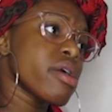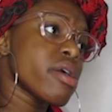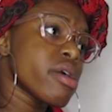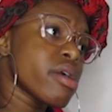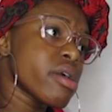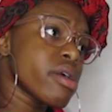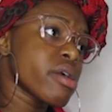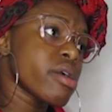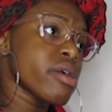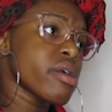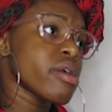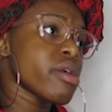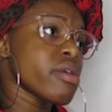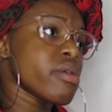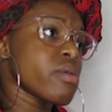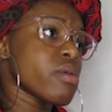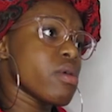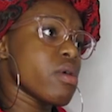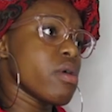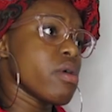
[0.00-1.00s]
Oh,
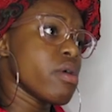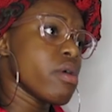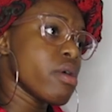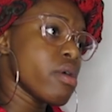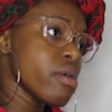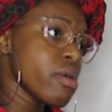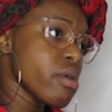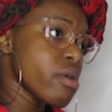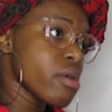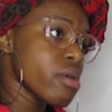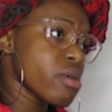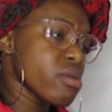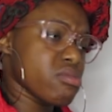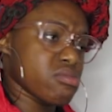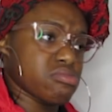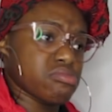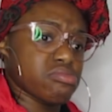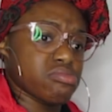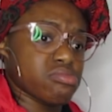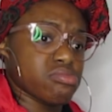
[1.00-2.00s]
um.
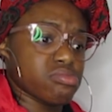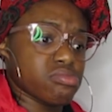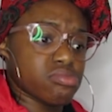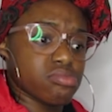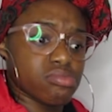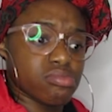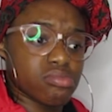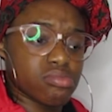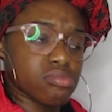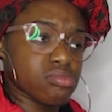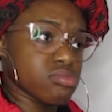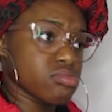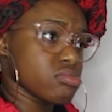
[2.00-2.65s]
Wow.